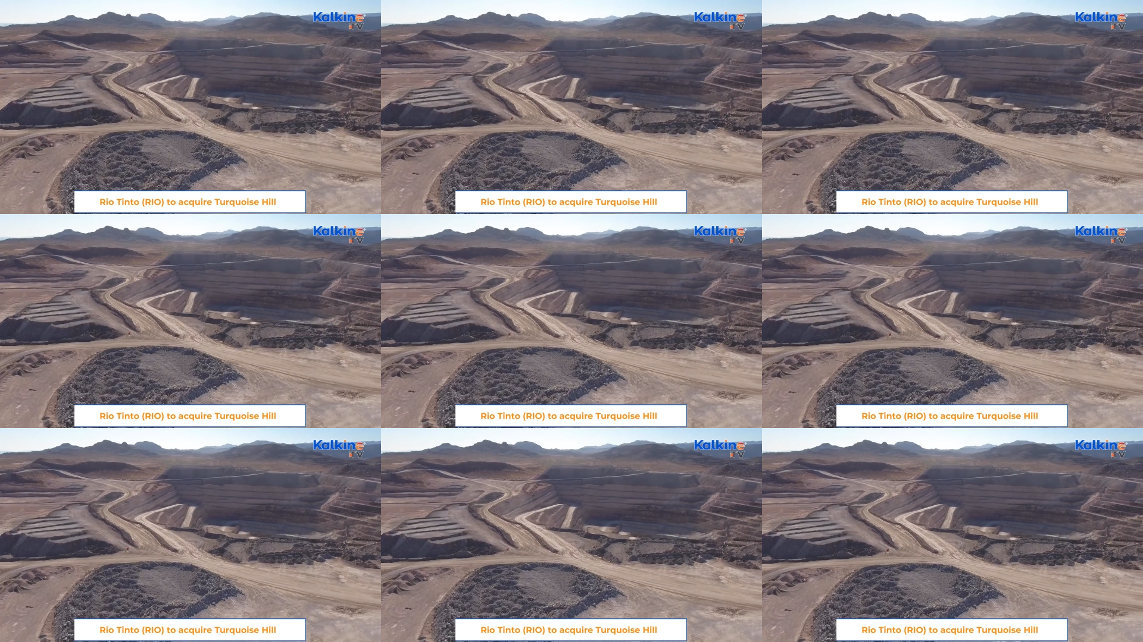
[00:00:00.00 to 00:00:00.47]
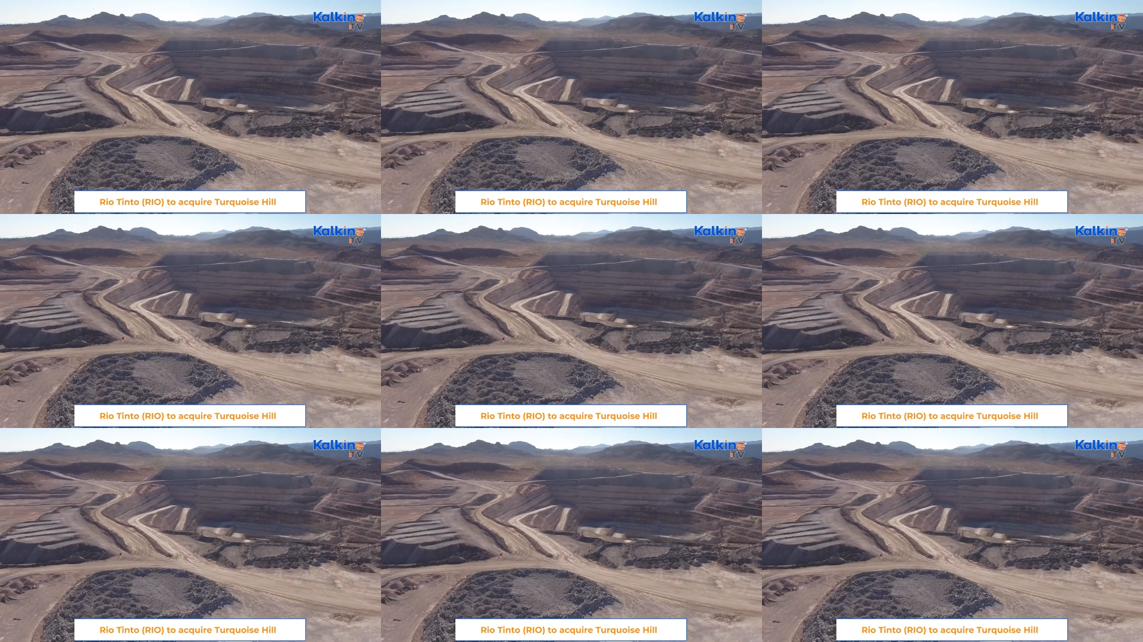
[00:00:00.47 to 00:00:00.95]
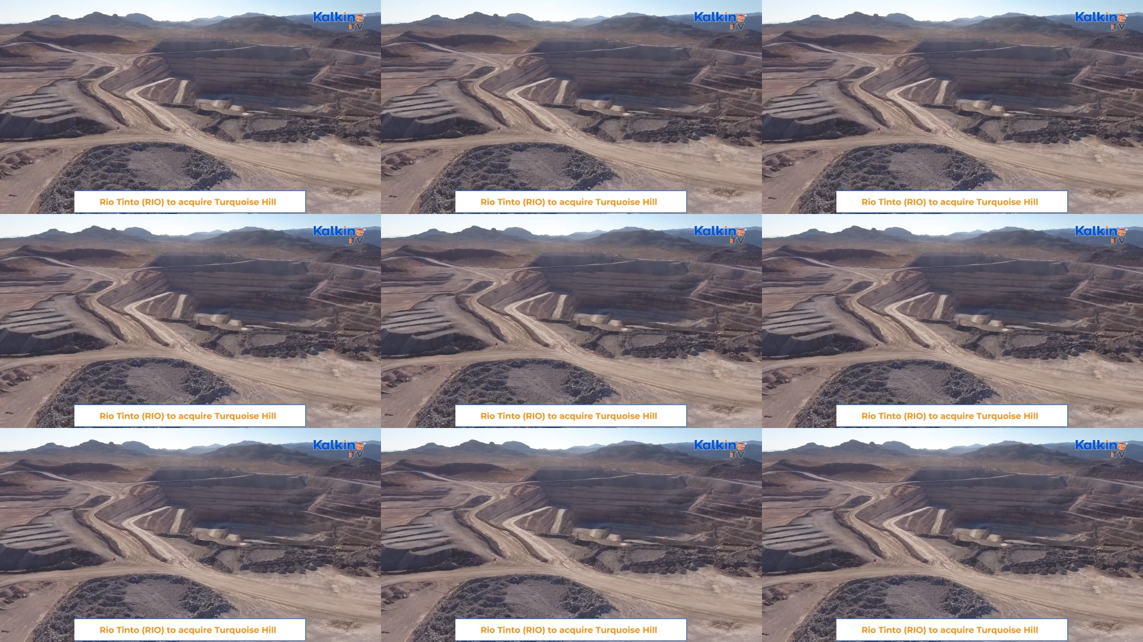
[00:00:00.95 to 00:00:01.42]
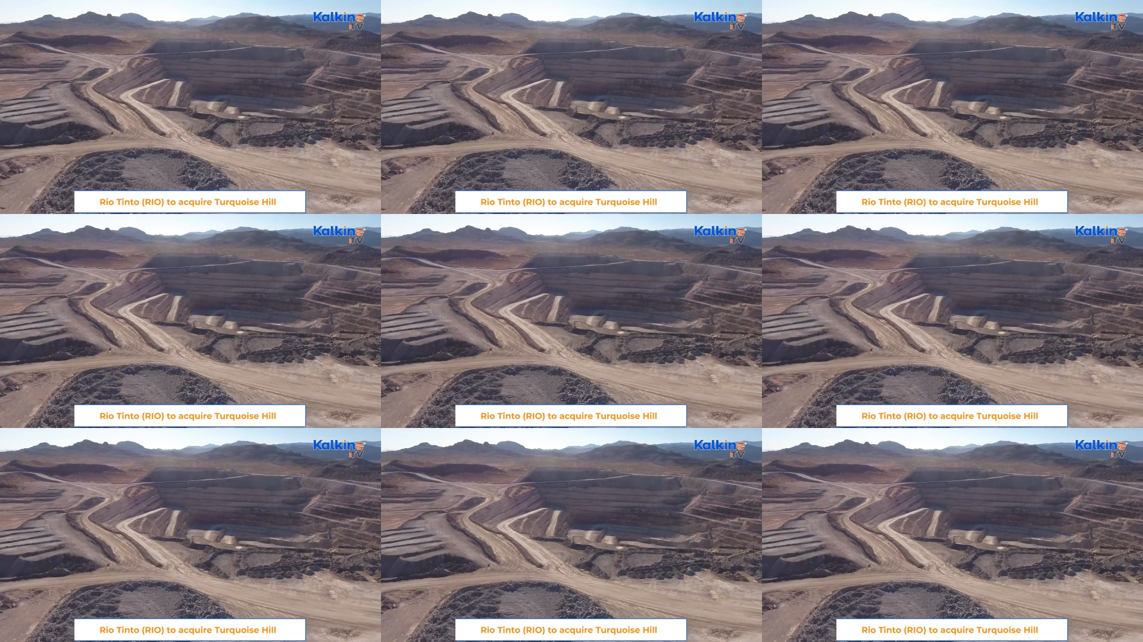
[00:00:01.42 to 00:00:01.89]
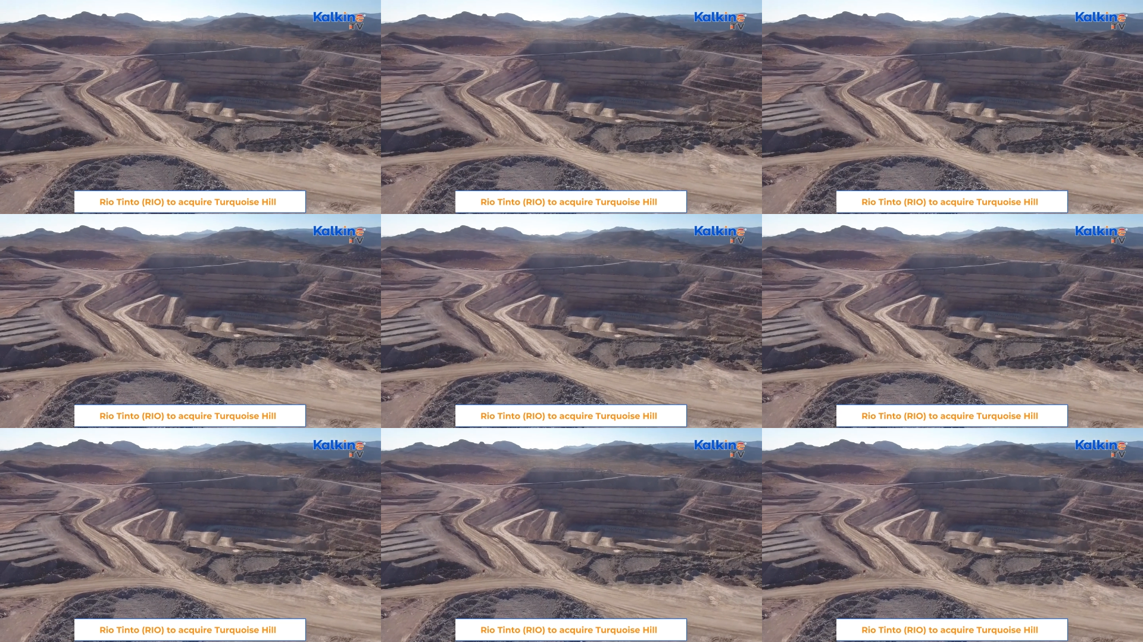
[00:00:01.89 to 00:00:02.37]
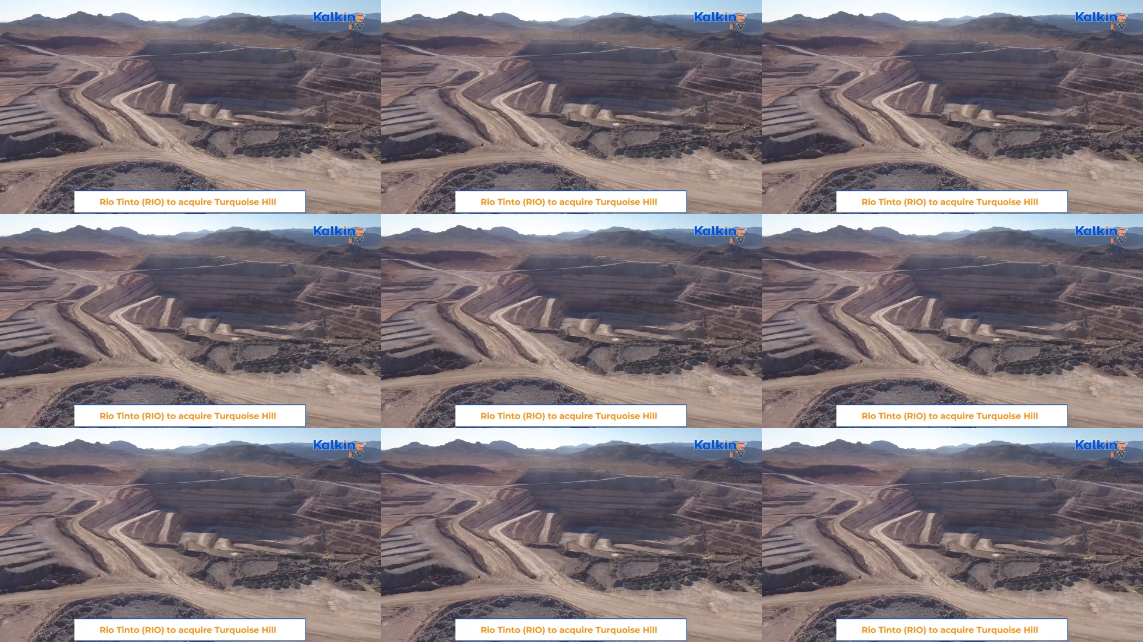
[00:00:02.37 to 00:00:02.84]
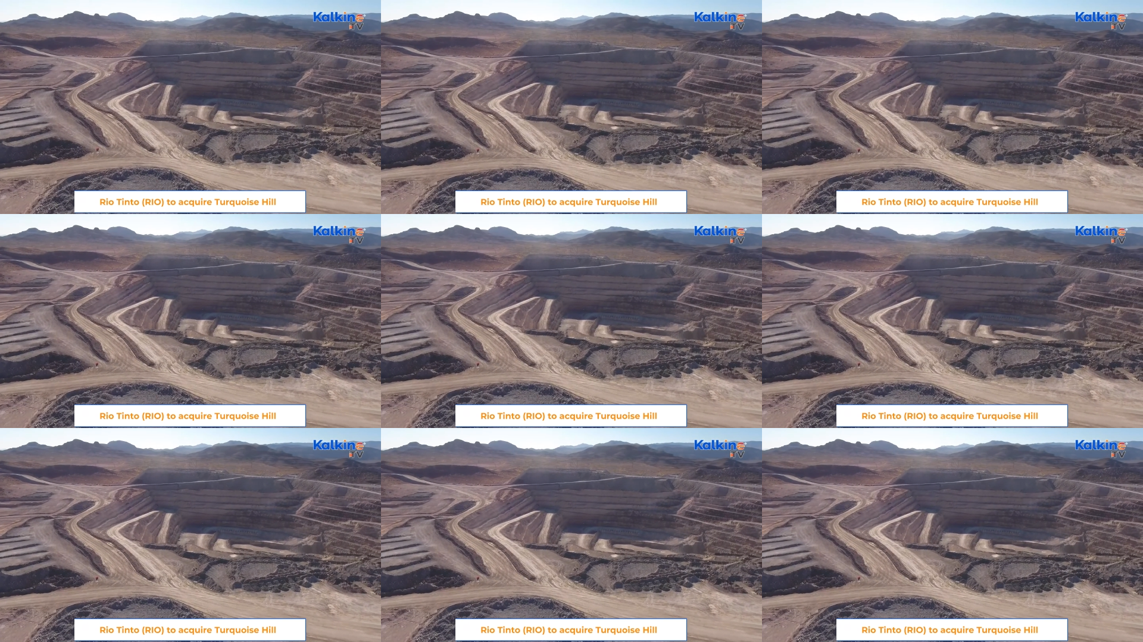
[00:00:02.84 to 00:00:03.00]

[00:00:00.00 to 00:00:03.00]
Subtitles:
(no speaker visible)